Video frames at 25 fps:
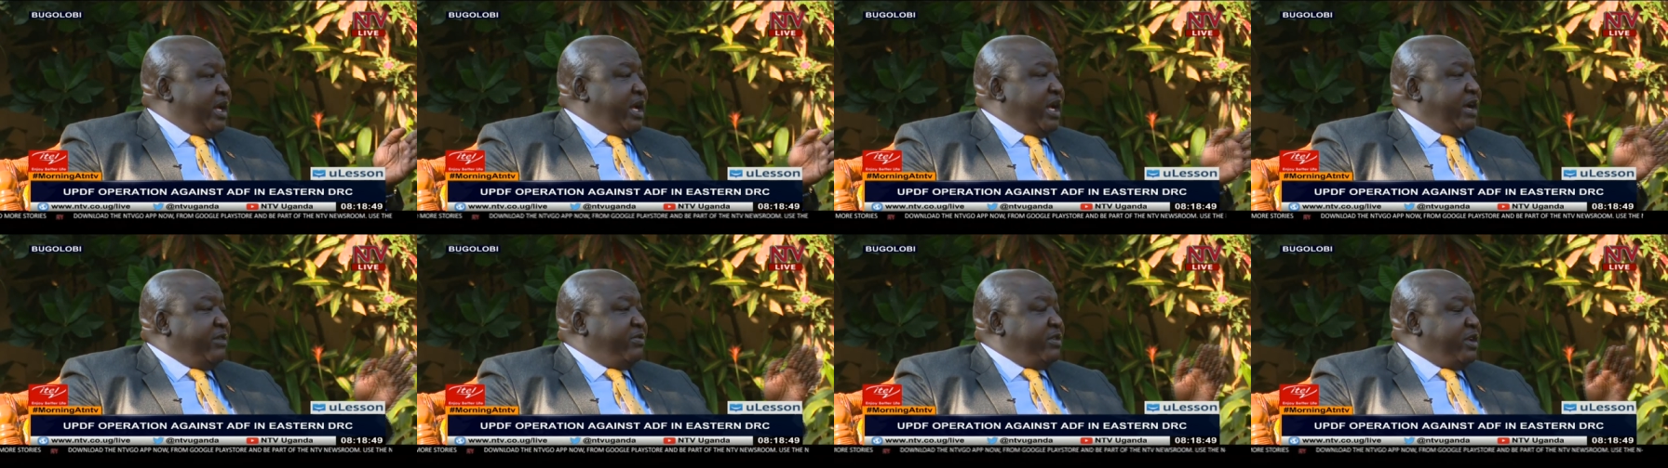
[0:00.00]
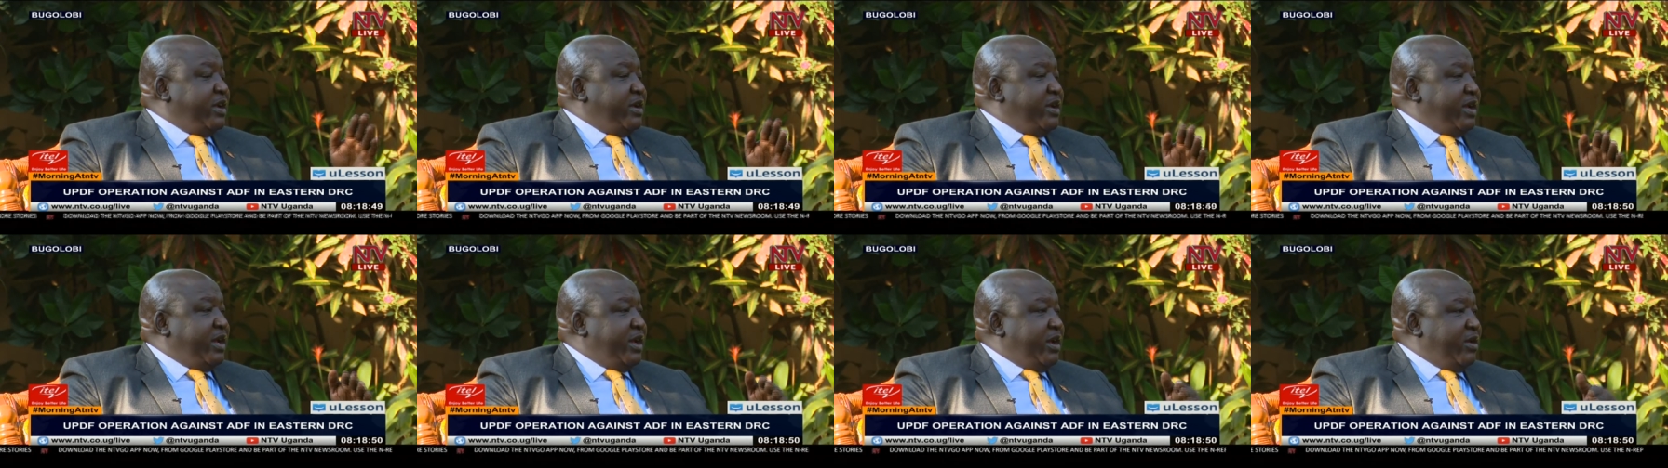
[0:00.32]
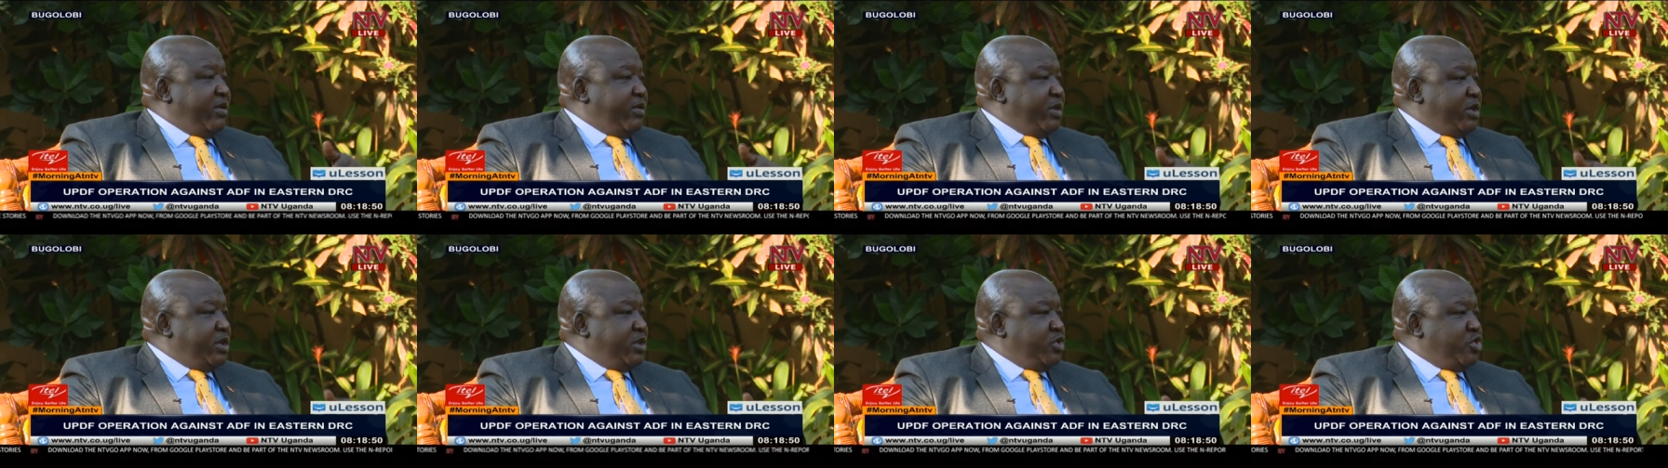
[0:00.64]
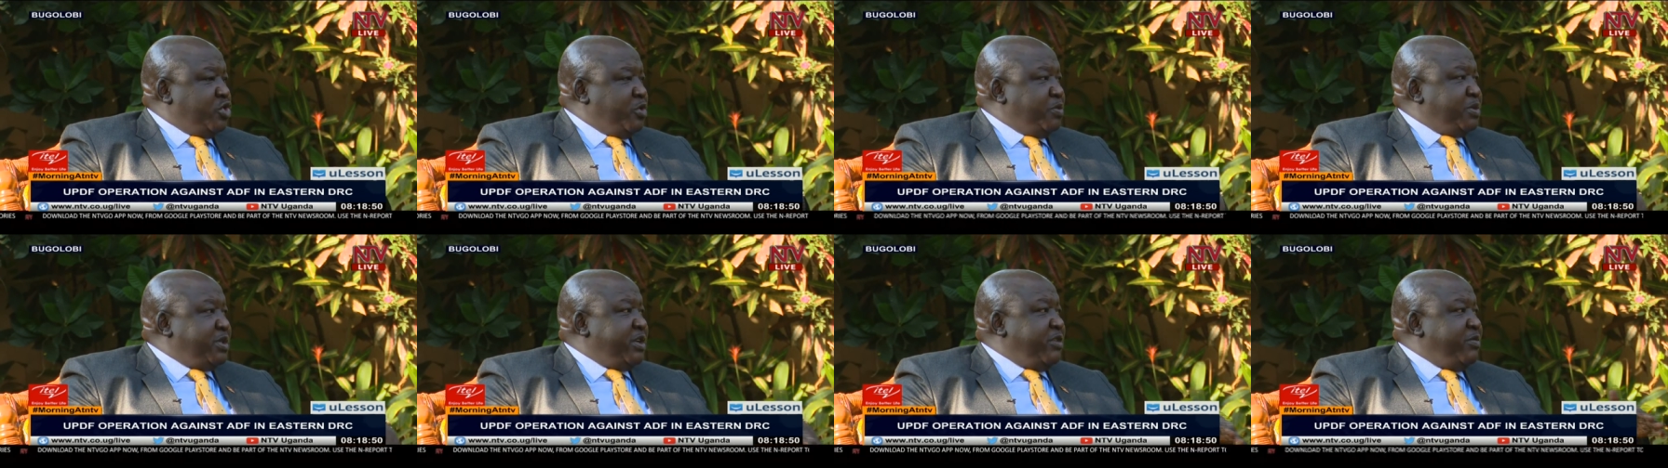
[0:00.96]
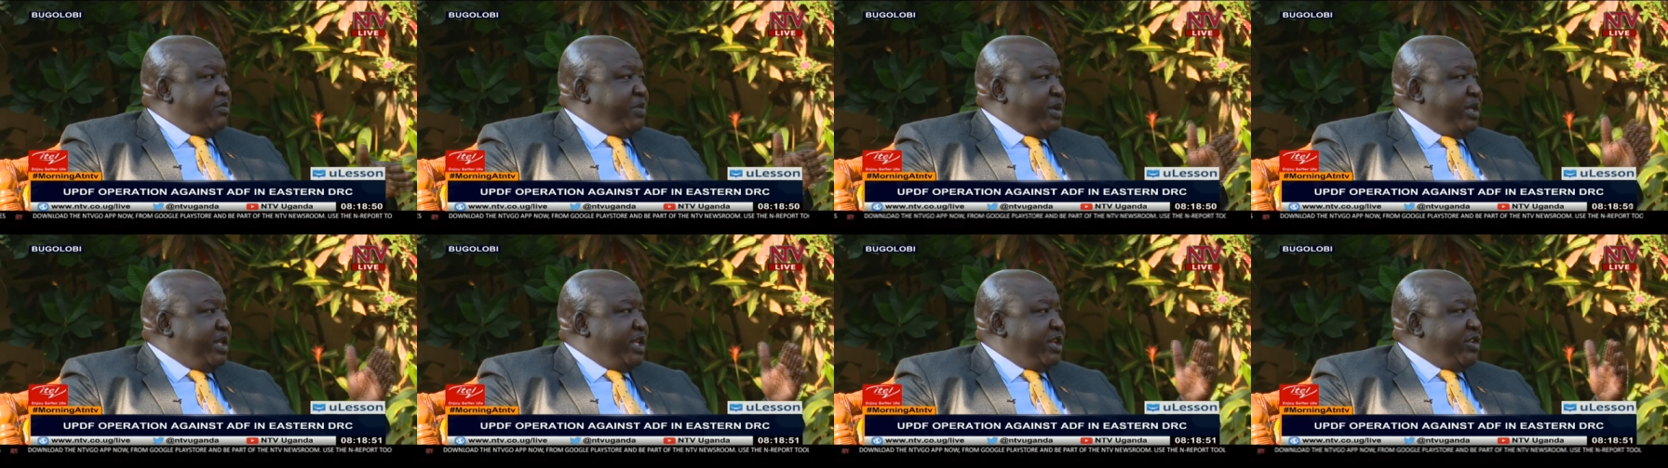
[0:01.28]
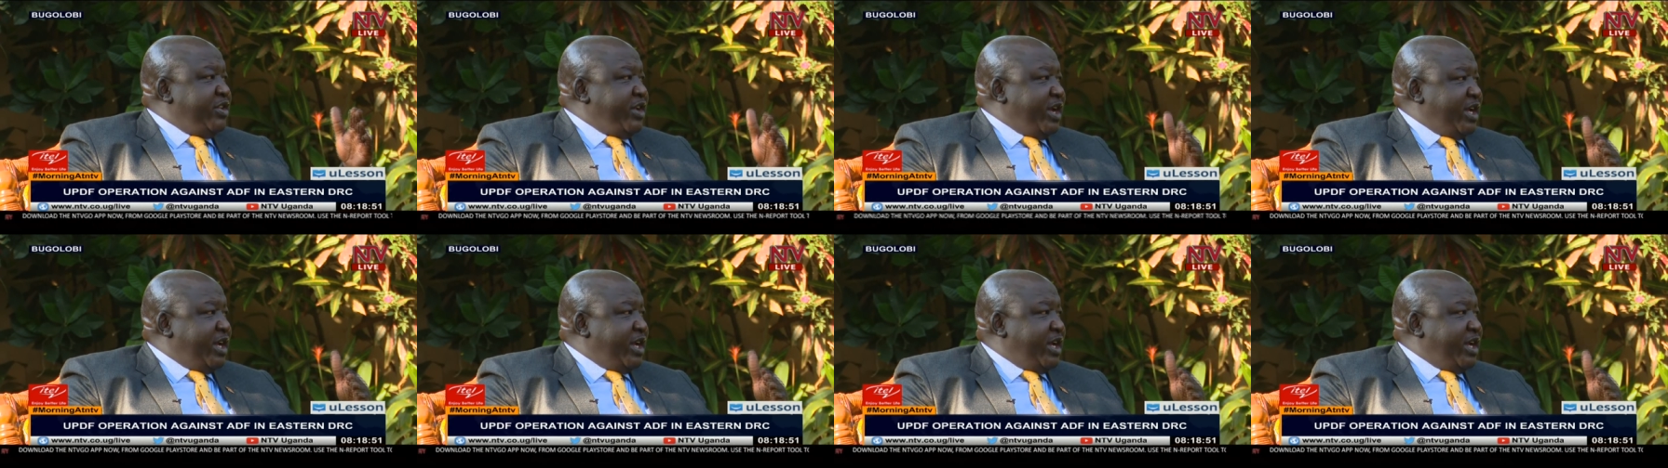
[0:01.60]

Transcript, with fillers: after our troops have been in